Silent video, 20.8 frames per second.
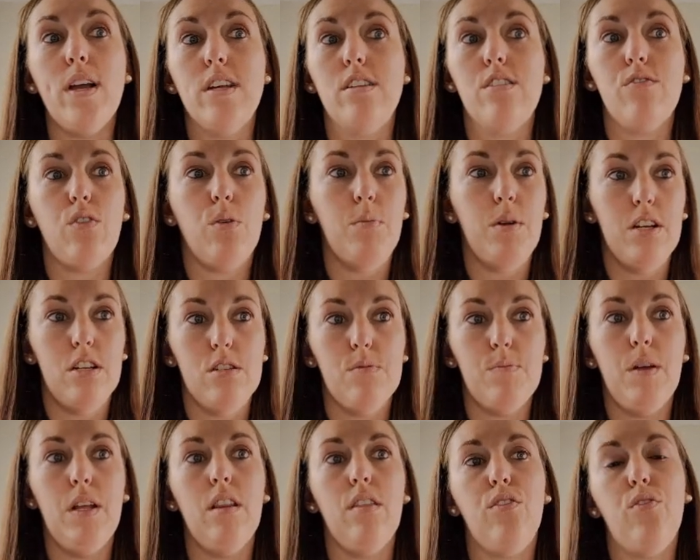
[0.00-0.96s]
waste for me
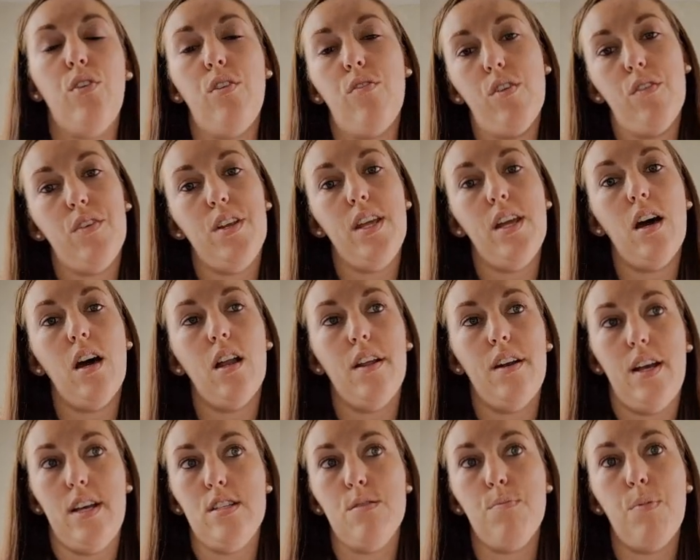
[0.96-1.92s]
to spend three hundred fifty
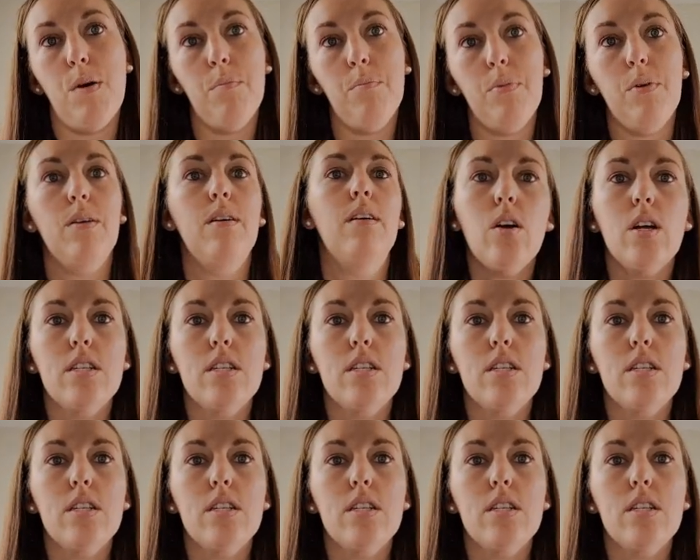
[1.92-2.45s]
dollars on a nice pump.